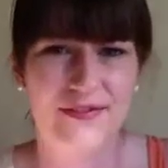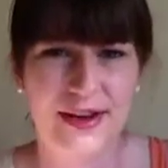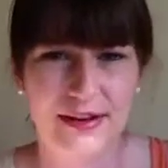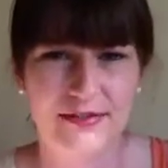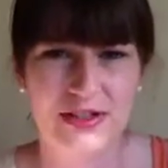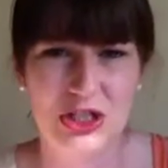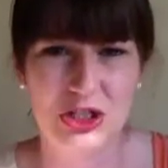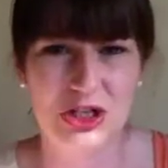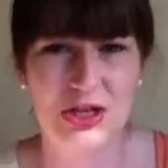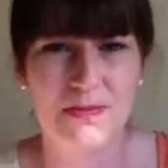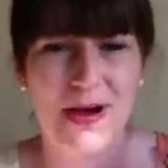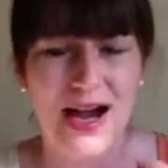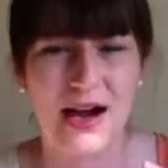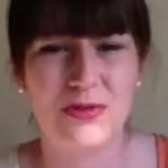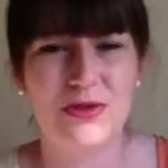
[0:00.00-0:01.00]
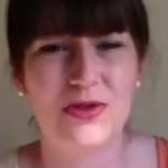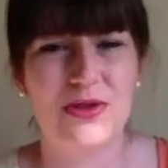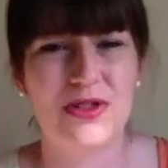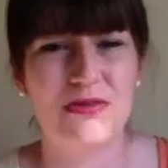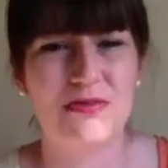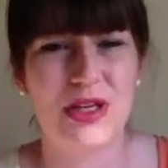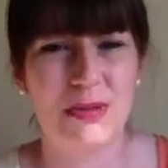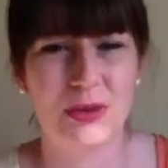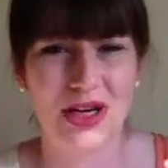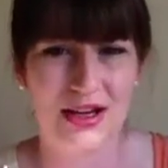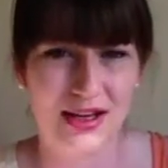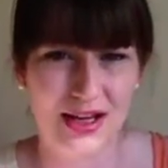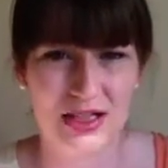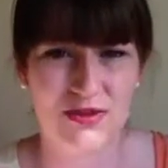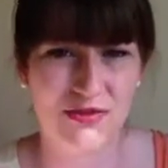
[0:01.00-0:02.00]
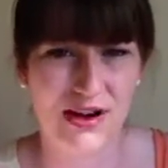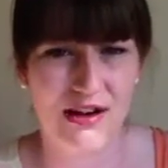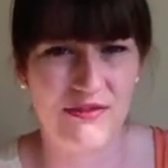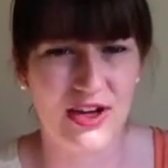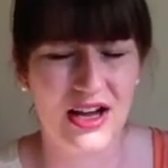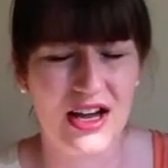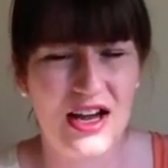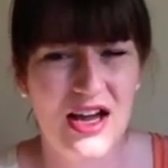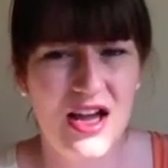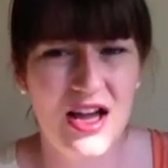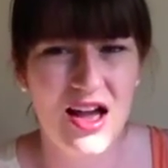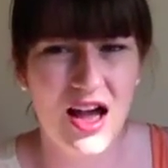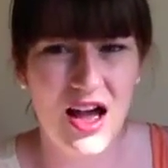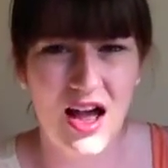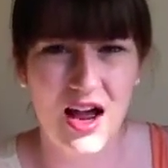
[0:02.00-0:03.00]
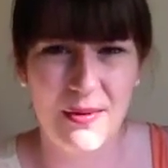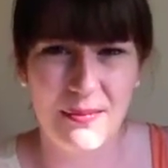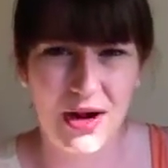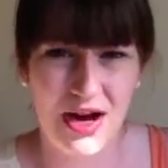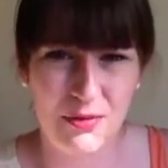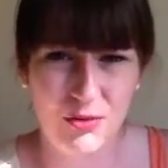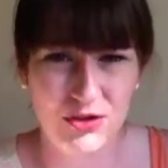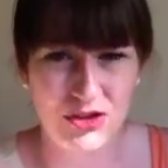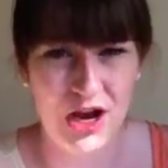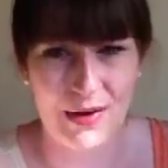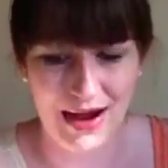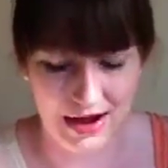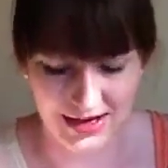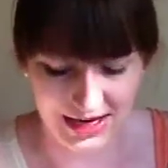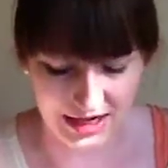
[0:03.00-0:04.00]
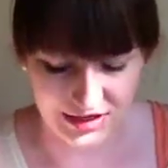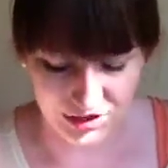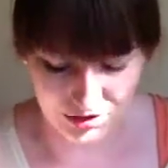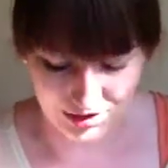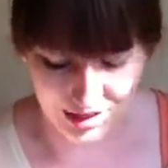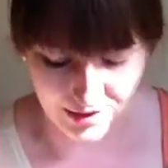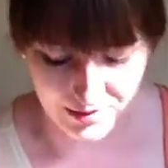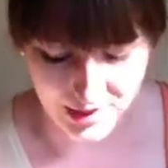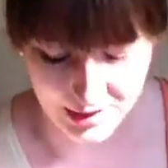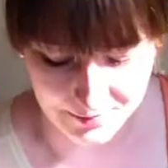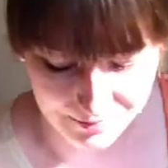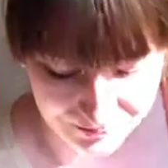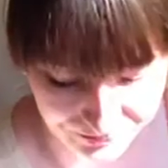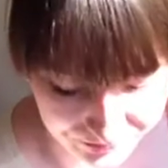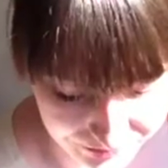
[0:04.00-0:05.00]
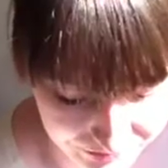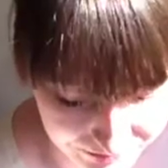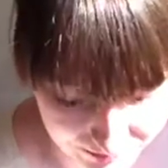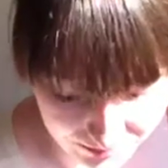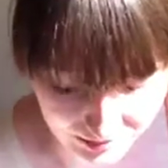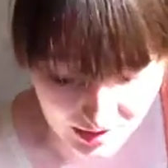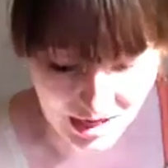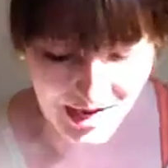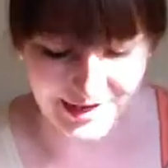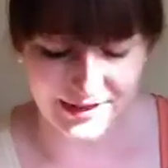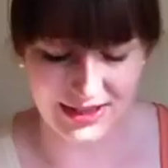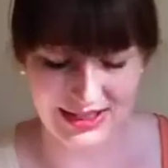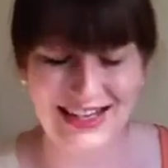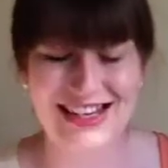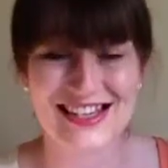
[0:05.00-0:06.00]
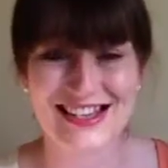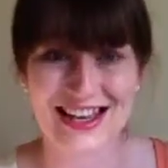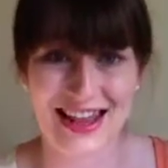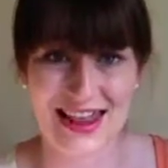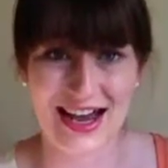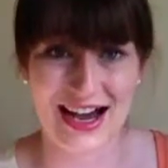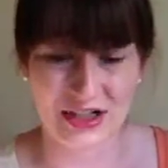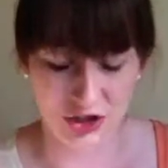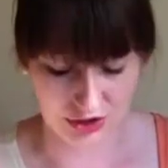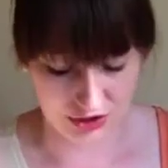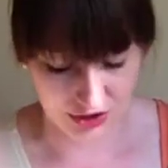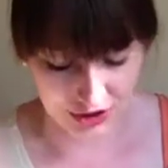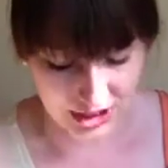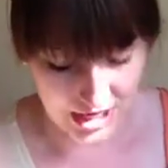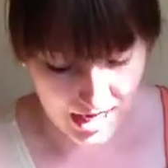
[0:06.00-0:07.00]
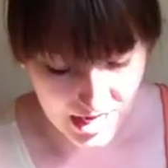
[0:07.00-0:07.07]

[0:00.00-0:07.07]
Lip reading: £52 or something, but it lasts forever, I would go out and get it straight away. I think it's that good.